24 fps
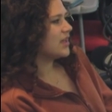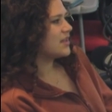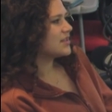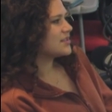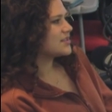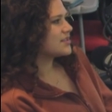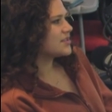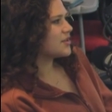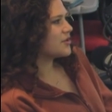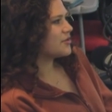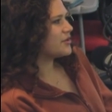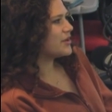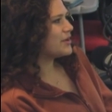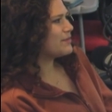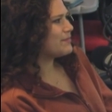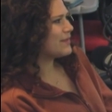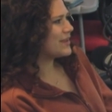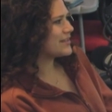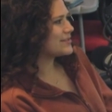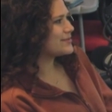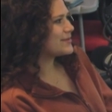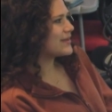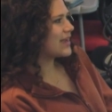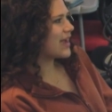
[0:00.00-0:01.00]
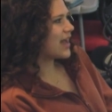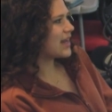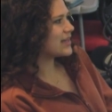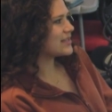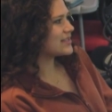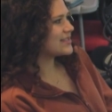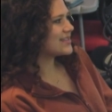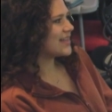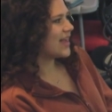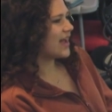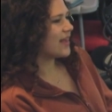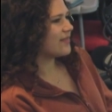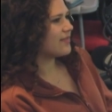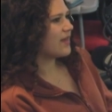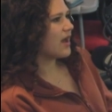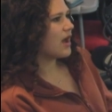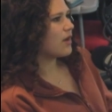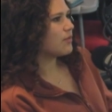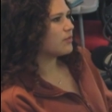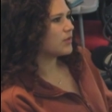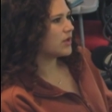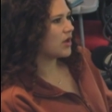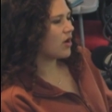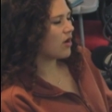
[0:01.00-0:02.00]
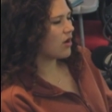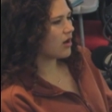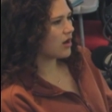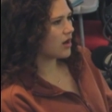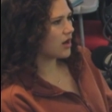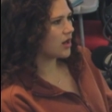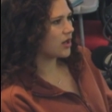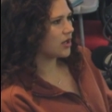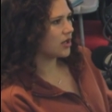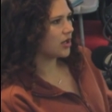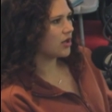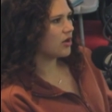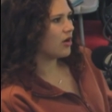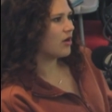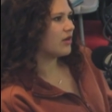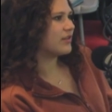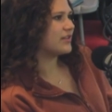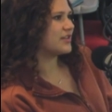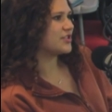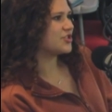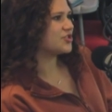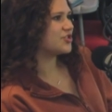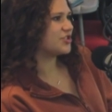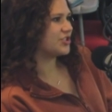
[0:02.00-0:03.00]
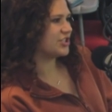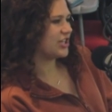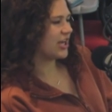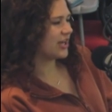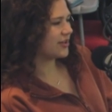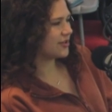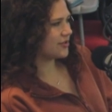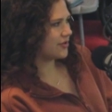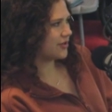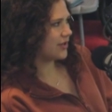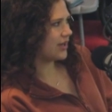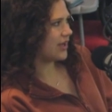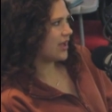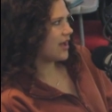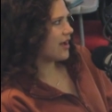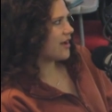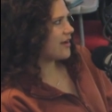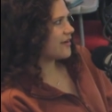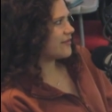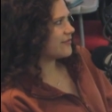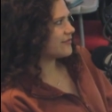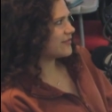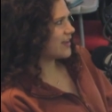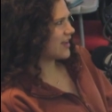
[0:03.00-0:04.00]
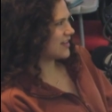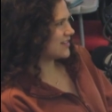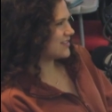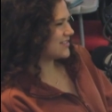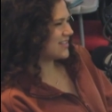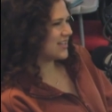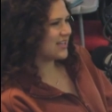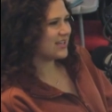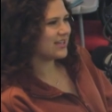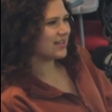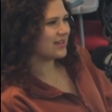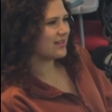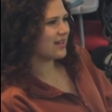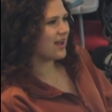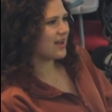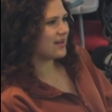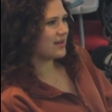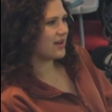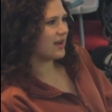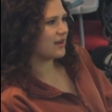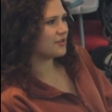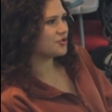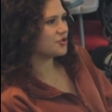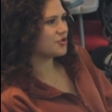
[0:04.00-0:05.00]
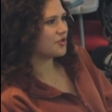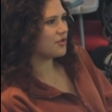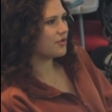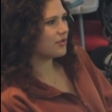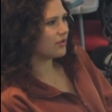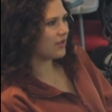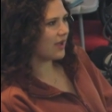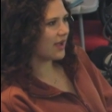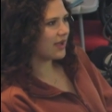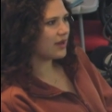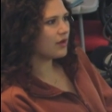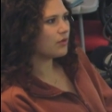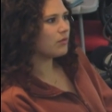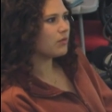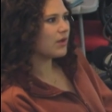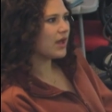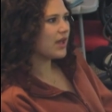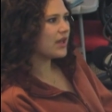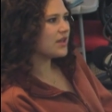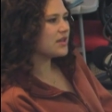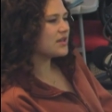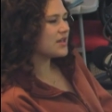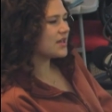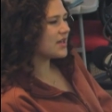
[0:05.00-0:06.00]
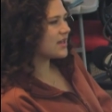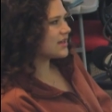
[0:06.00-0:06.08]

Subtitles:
So it makes me kind of sad that we are on this trajectory of kind of taking that natural light away.